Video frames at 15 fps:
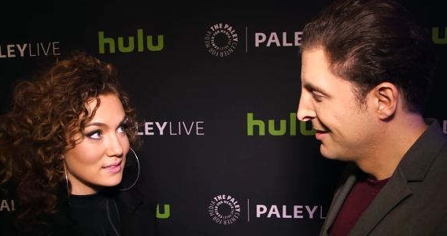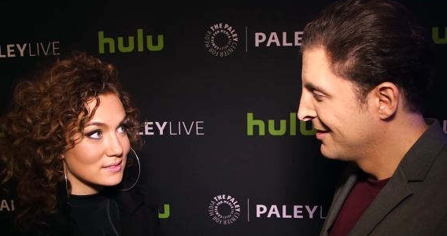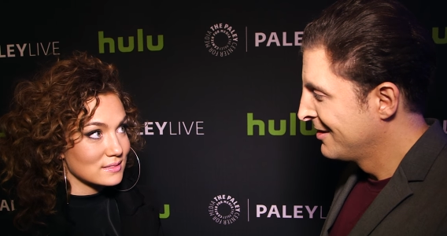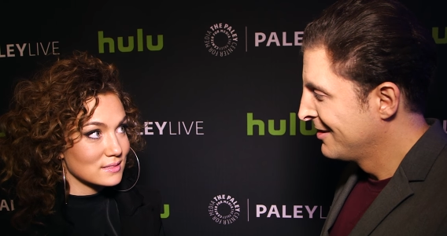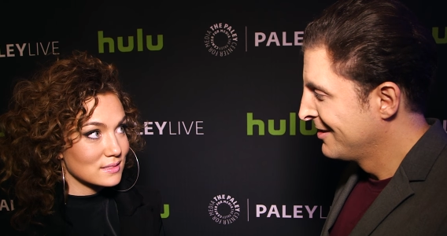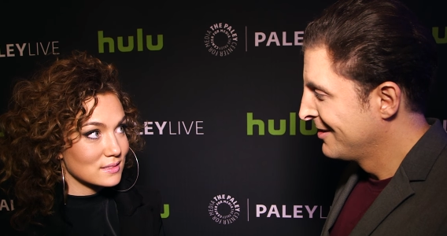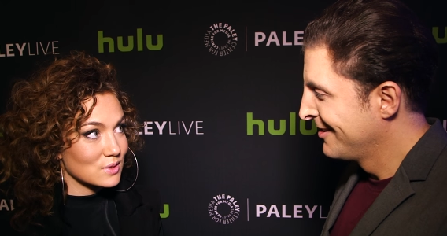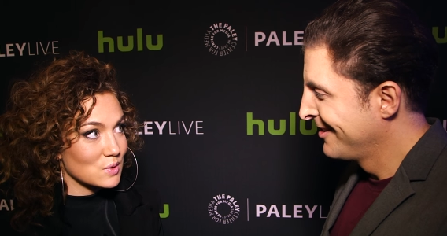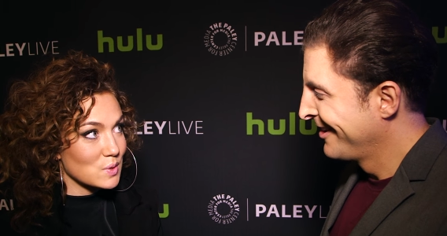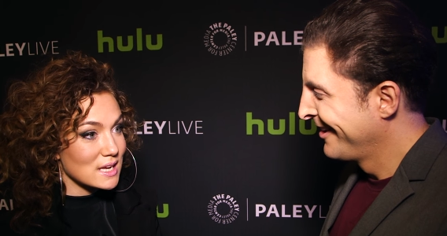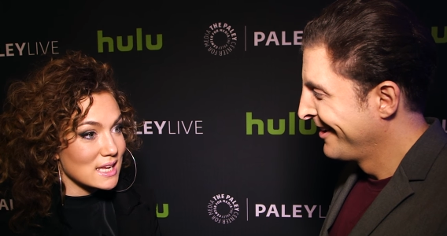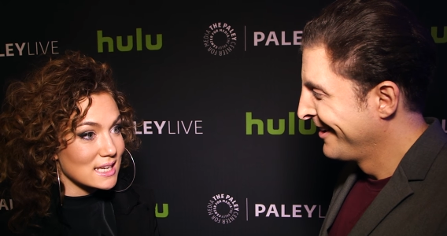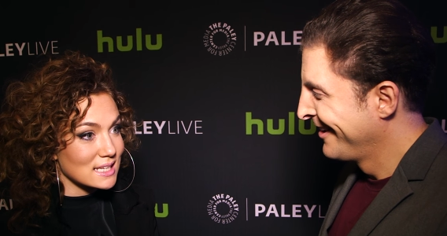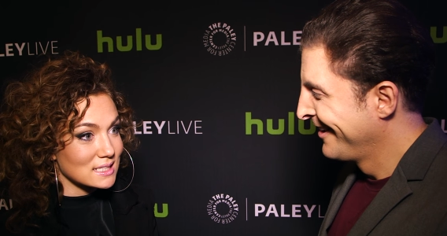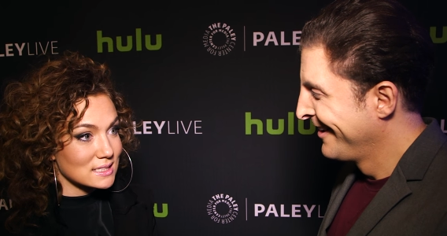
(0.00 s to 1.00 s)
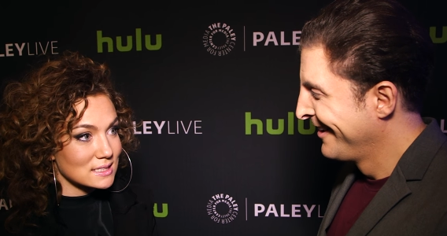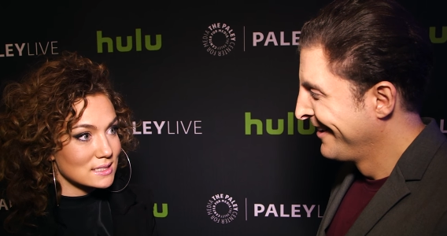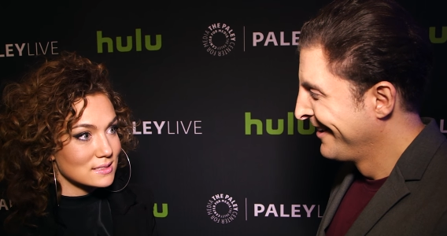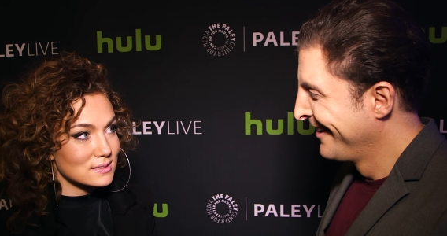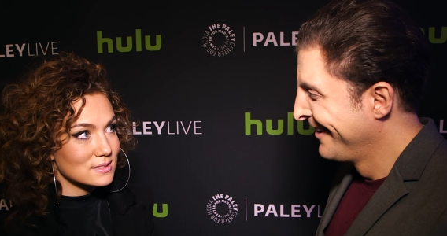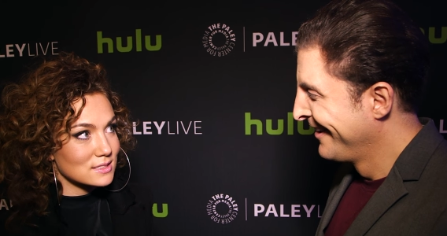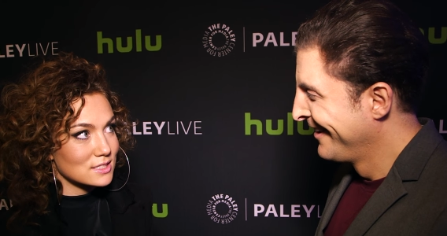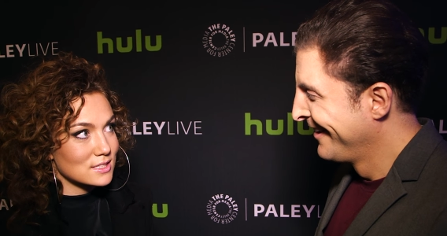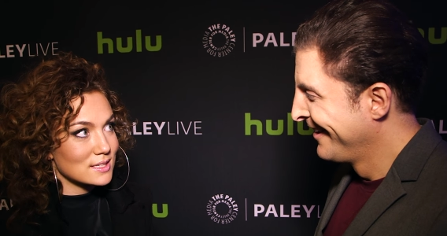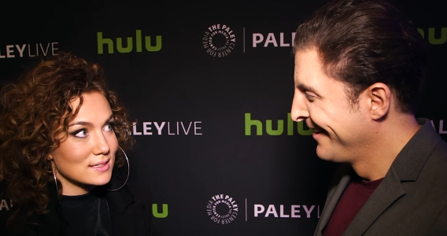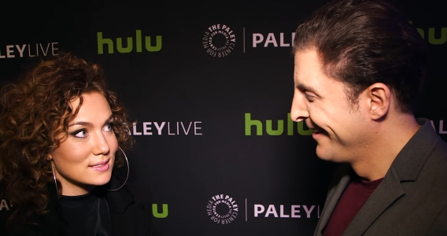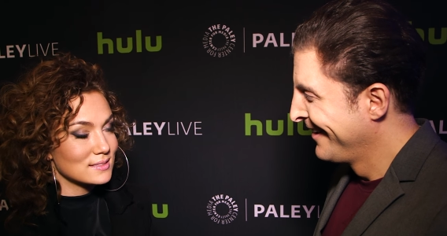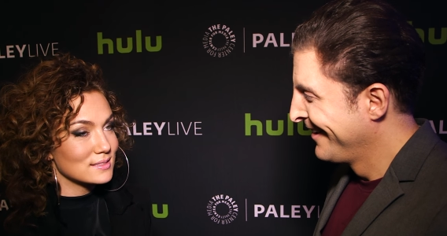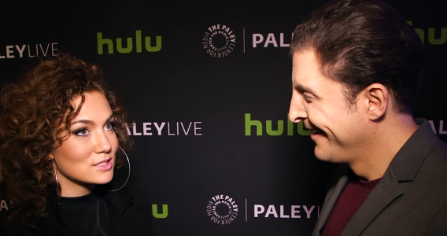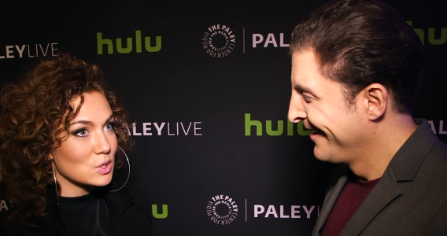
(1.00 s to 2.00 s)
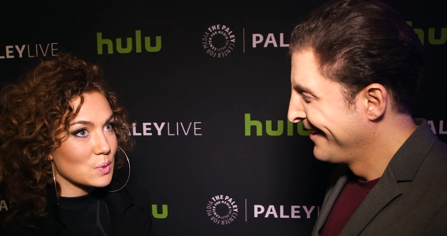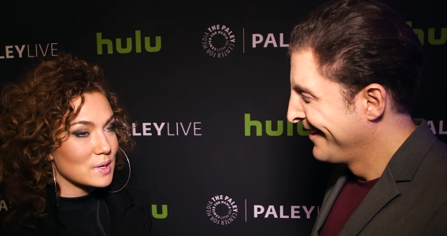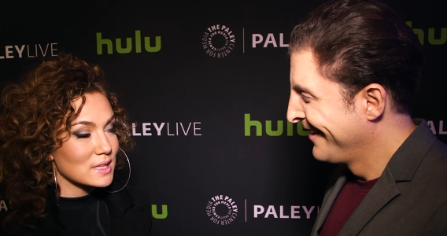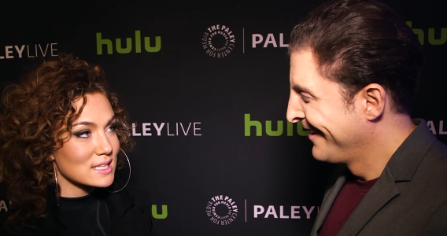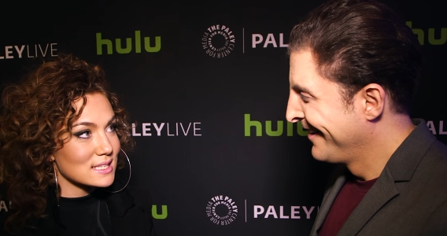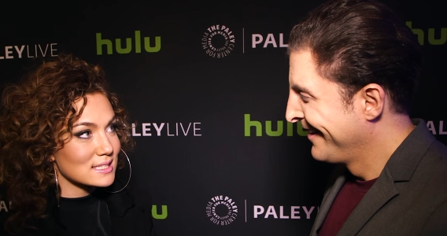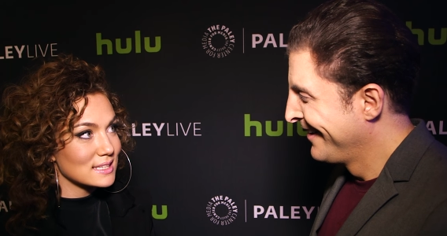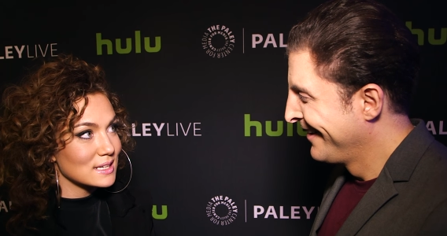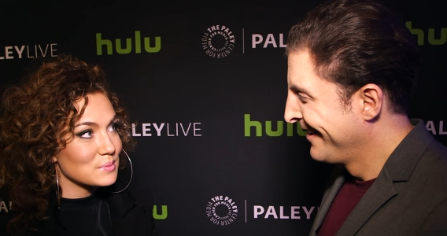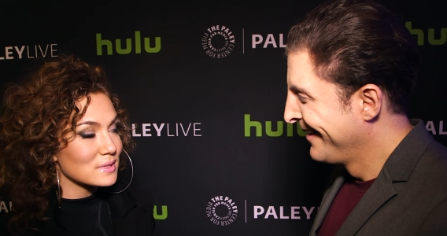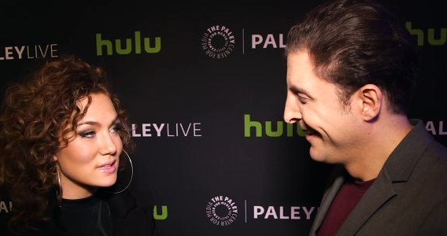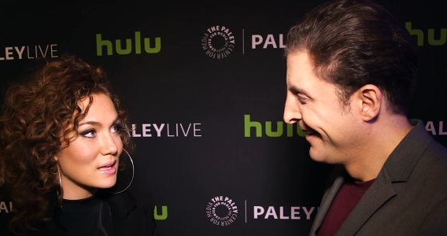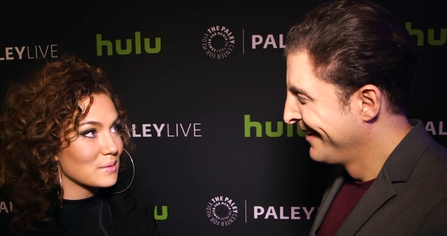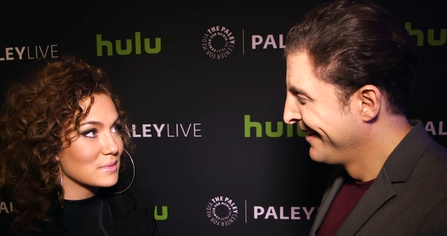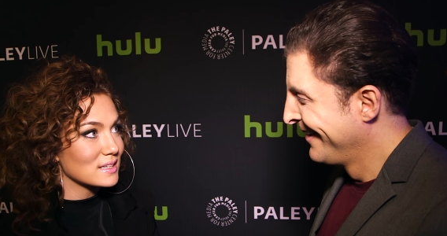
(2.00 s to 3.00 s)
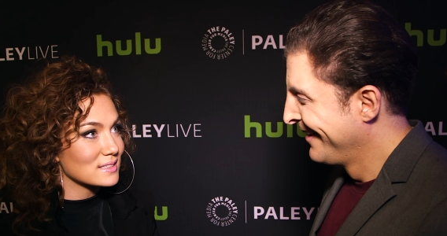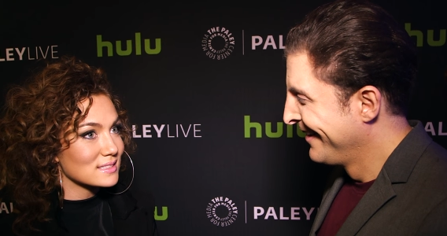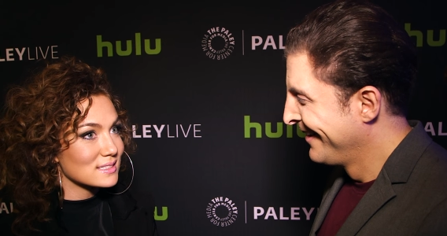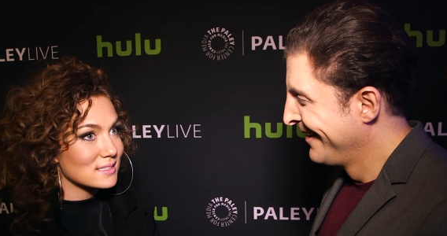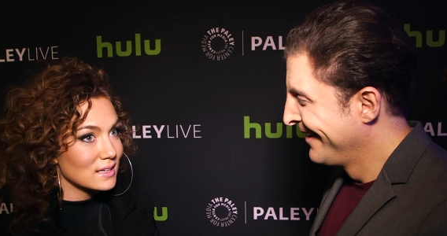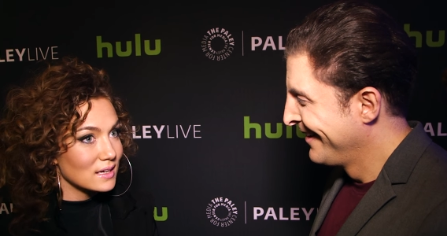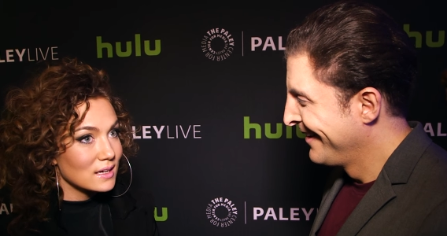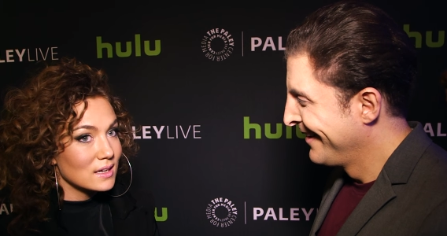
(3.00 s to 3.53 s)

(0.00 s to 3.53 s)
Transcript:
Speaker 1: and Queen and doing this scene with them, and it's